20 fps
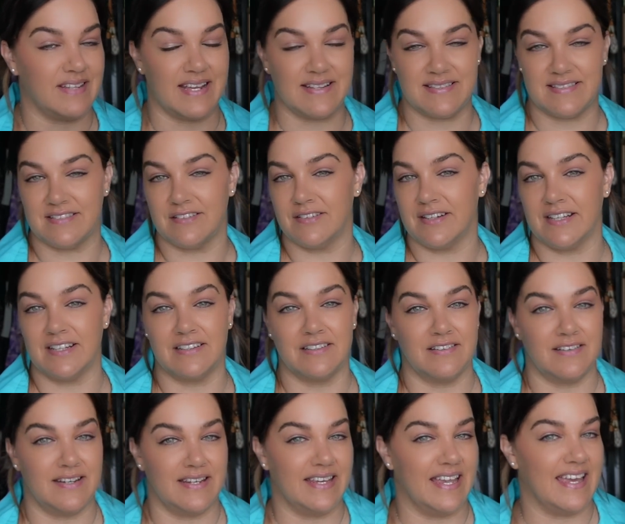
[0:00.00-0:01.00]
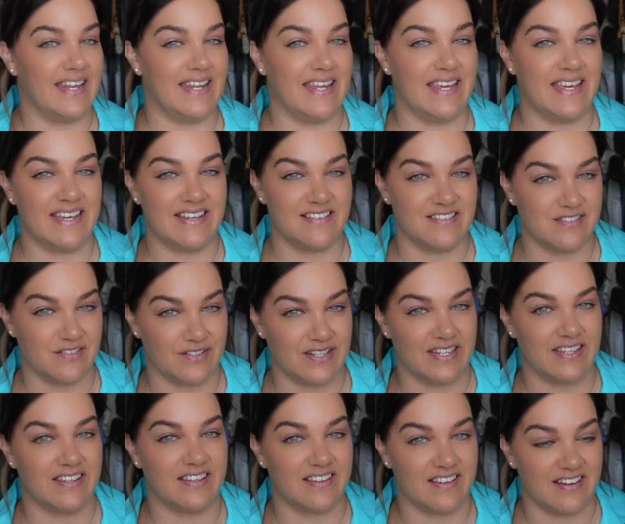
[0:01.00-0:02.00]
That's not including any
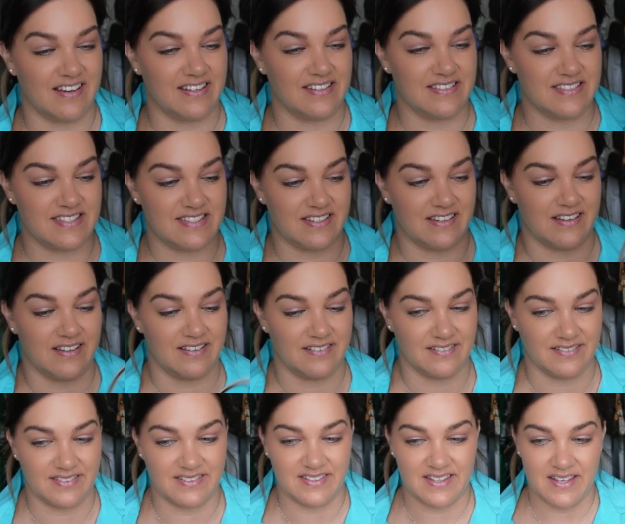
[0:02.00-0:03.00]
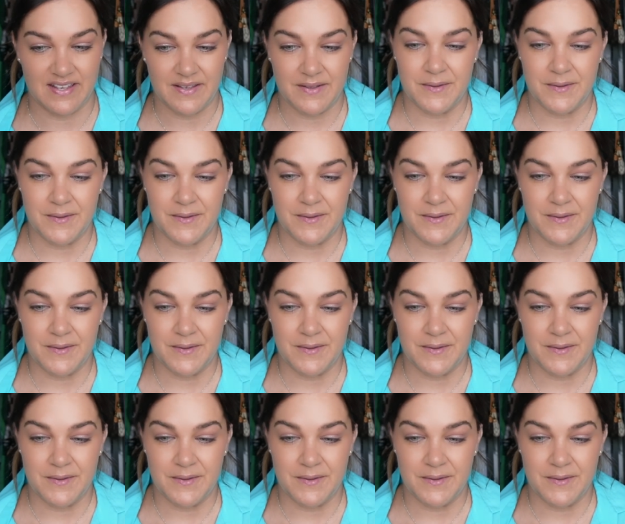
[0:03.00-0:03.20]
exotic kind of styles.